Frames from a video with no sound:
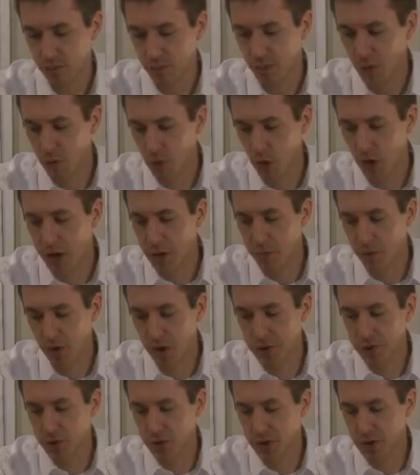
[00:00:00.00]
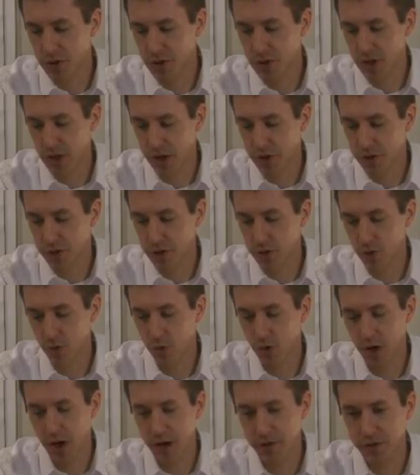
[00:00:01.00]
I'm quite impressed with this tea actually, so I'm
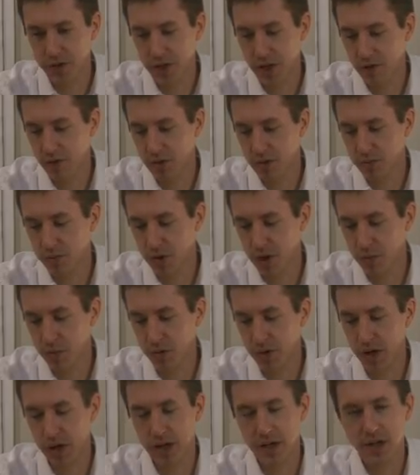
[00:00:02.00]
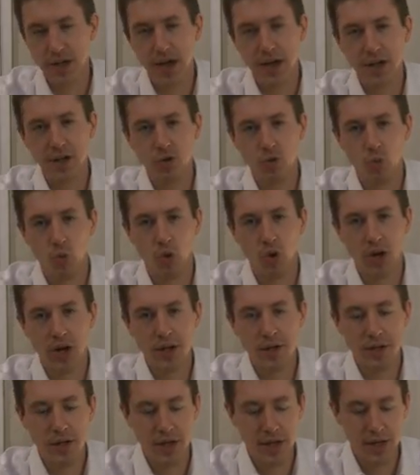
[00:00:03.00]
going to have to give it probably a
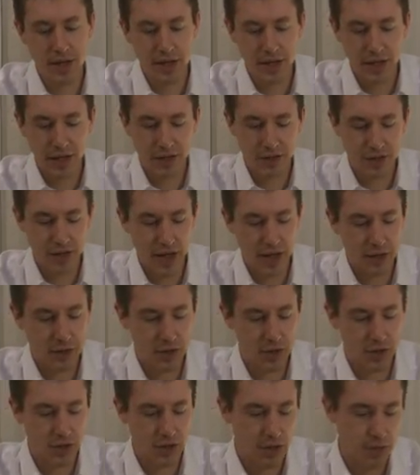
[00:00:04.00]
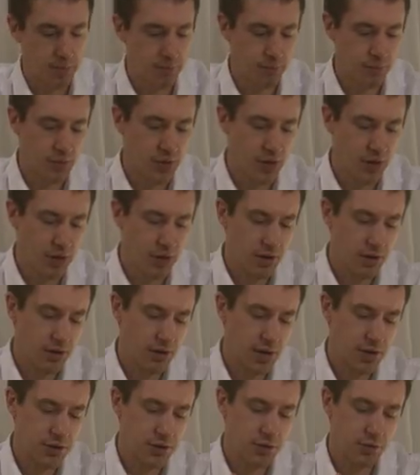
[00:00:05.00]
91. It's got
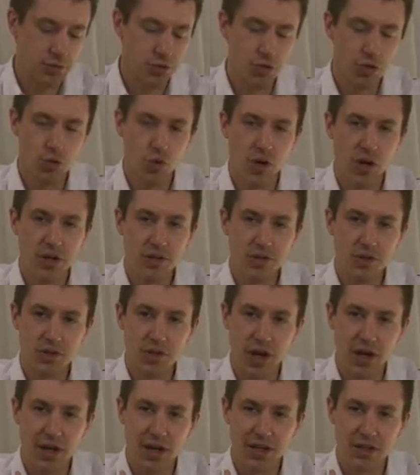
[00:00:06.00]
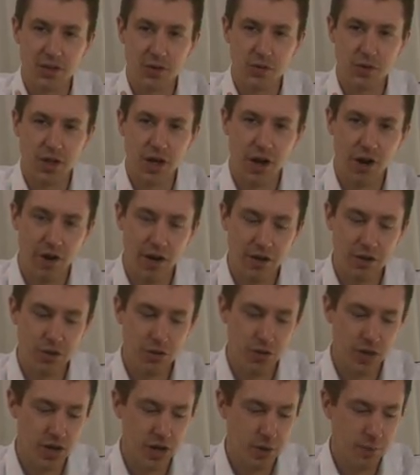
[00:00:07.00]
lots of nuance, it's got lots of
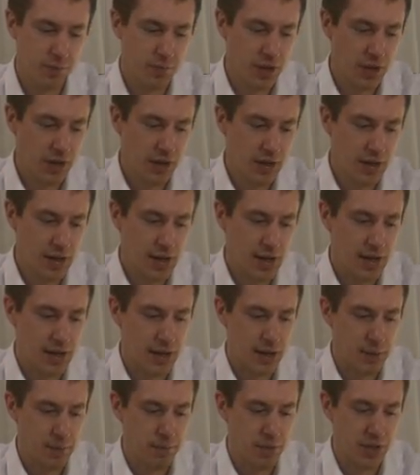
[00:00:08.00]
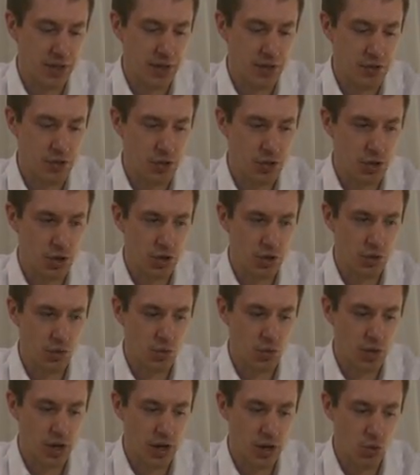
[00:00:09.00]
character there, because it's a
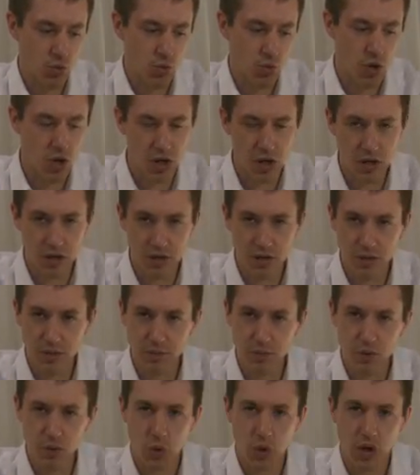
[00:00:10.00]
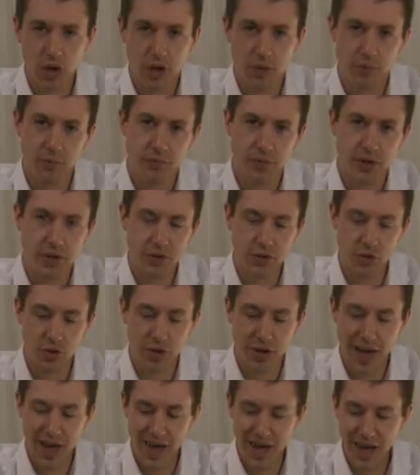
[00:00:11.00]
raw pour that's
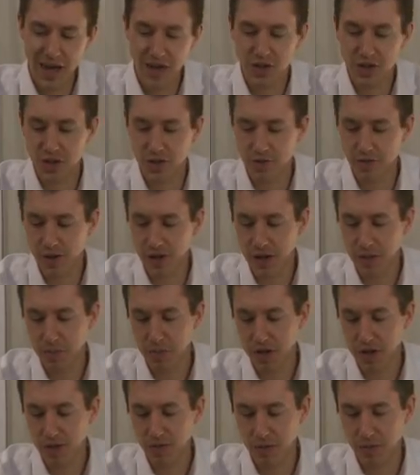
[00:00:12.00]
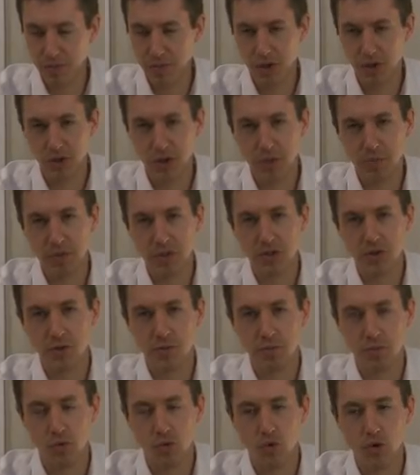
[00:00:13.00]
going to age and develop and even build up into
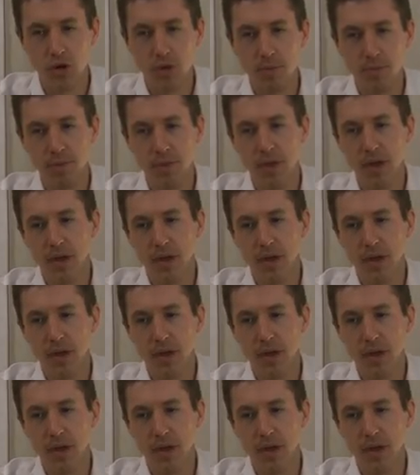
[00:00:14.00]
more.